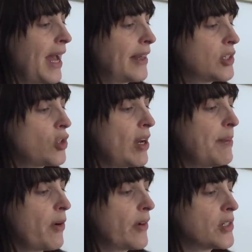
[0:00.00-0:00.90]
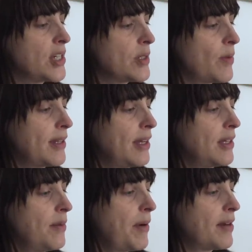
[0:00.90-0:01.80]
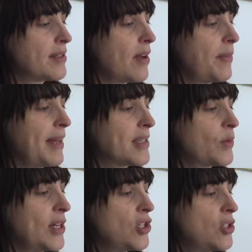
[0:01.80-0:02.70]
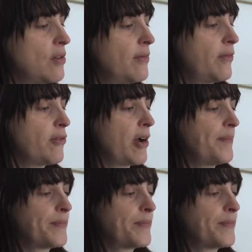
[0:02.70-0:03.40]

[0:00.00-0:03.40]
and the tree branches with their new buds are being swished to and fro.